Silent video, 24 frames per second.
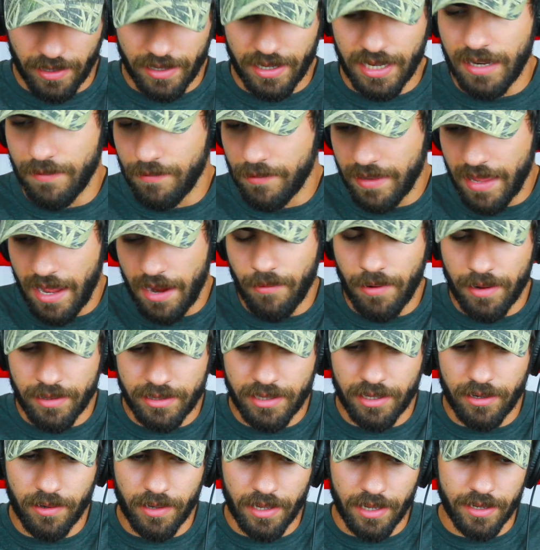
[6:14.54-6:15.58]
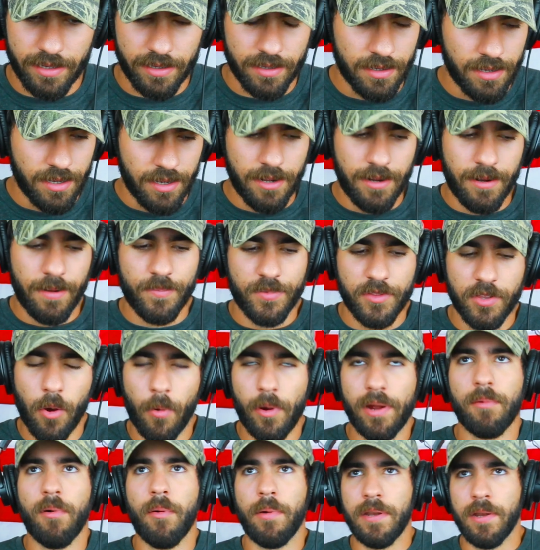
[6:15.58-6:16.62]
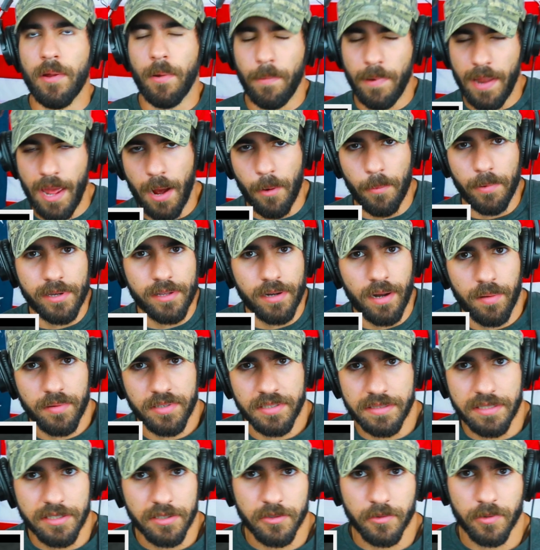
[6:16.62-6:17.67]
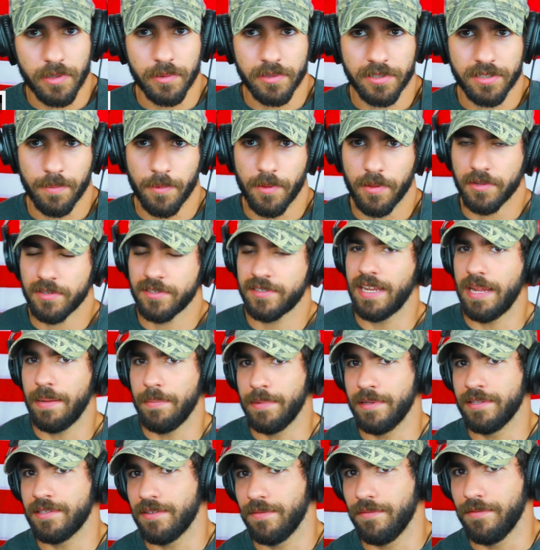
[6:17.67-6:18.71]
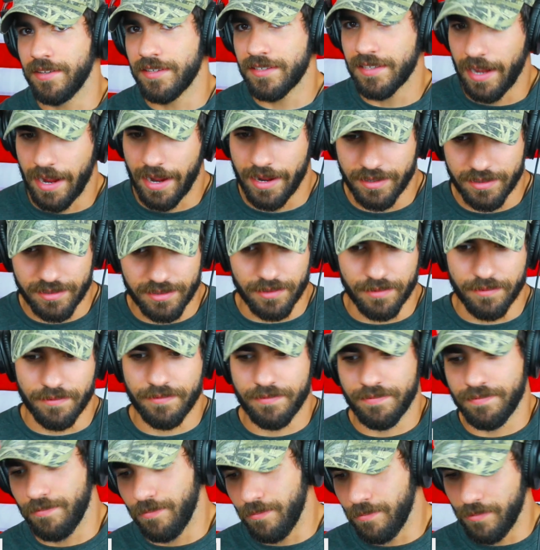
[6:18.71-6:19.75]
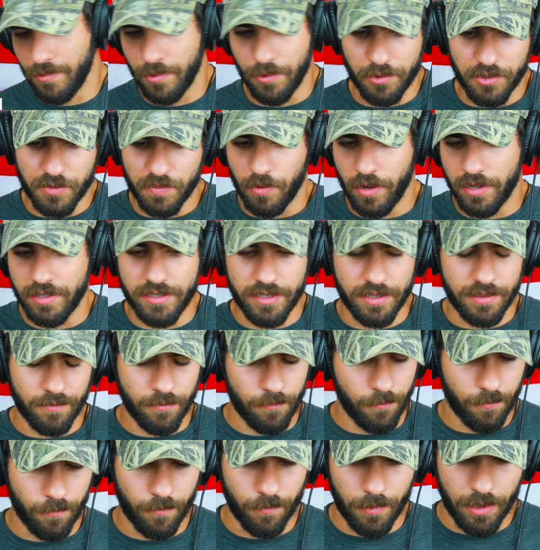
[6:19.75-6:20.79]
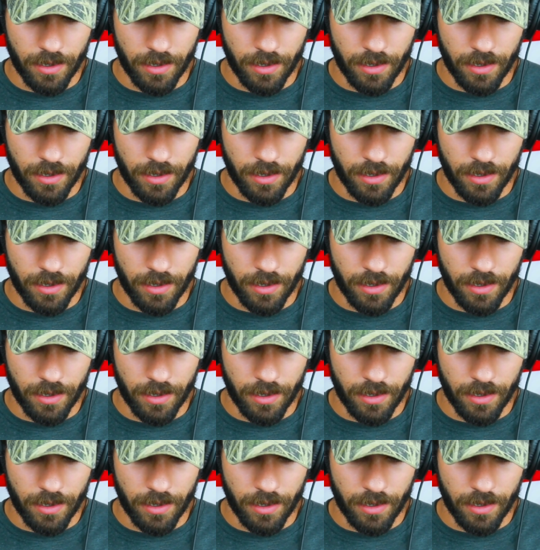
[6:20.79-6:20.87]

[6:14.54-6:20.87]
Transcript: Like, even that right there, like, knowing what we know now, we can obviously disagree with some of the statements of the science of who spreads it and